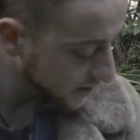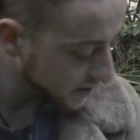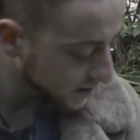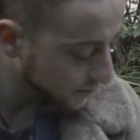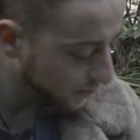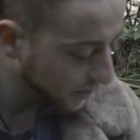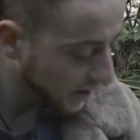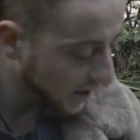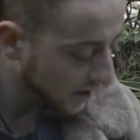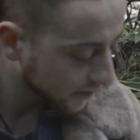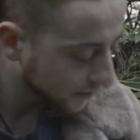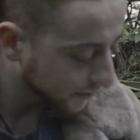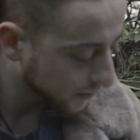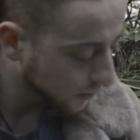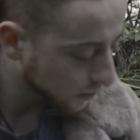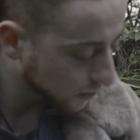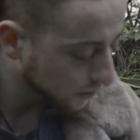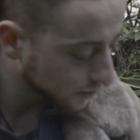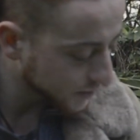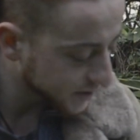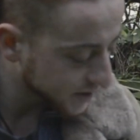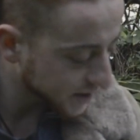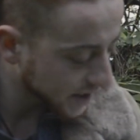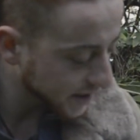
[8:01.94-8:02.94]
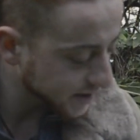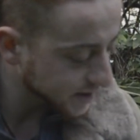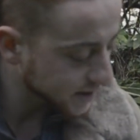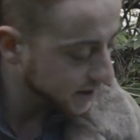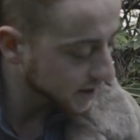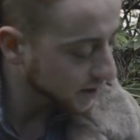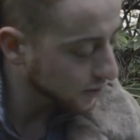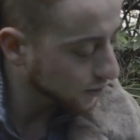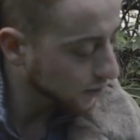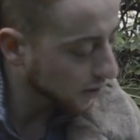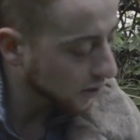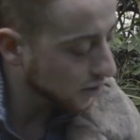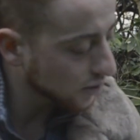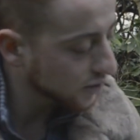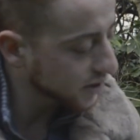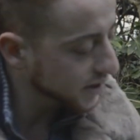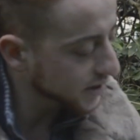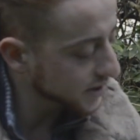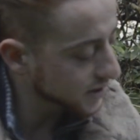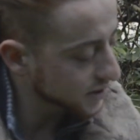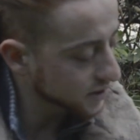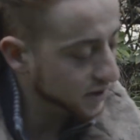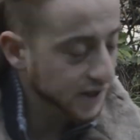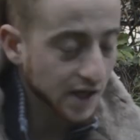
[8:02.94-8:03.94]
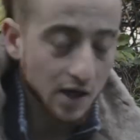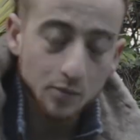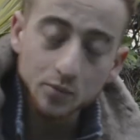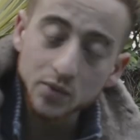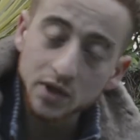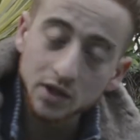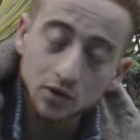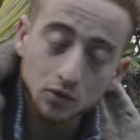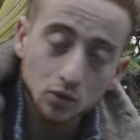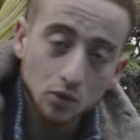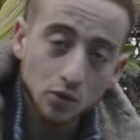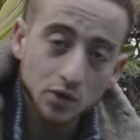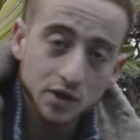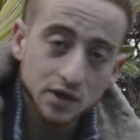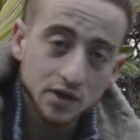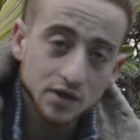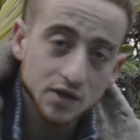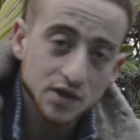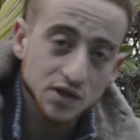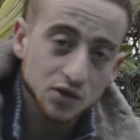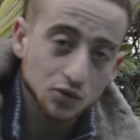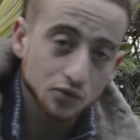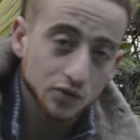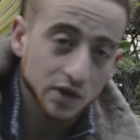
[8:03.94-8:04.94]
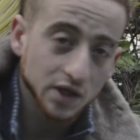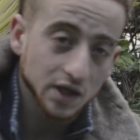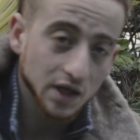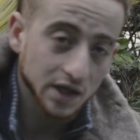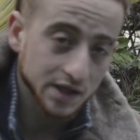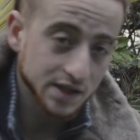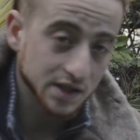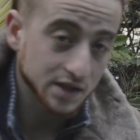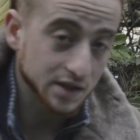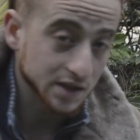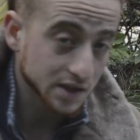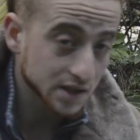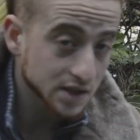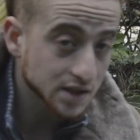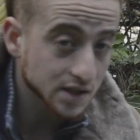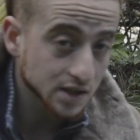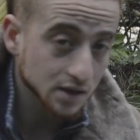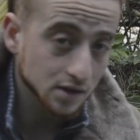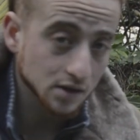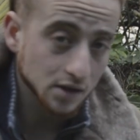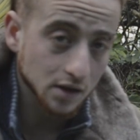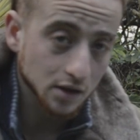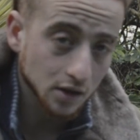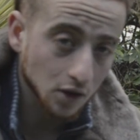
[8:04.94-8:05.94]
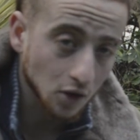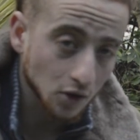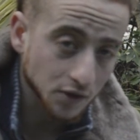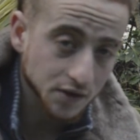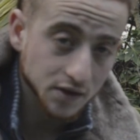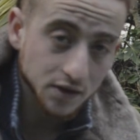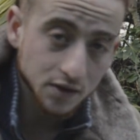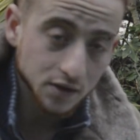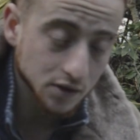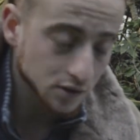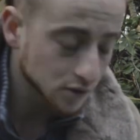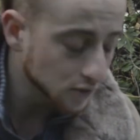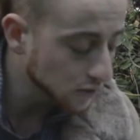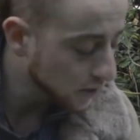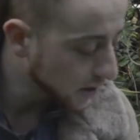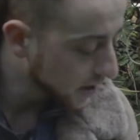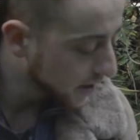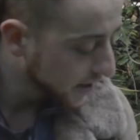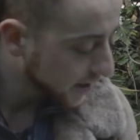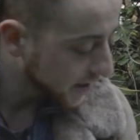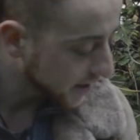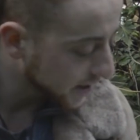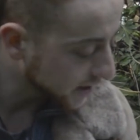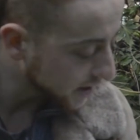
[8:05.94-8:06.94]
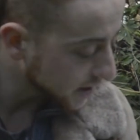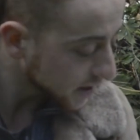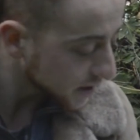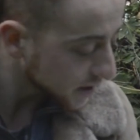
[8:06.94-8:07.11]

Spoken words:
these platforms, as they grow and as you get a bigger audience, you'll realize that there's still a lot to do in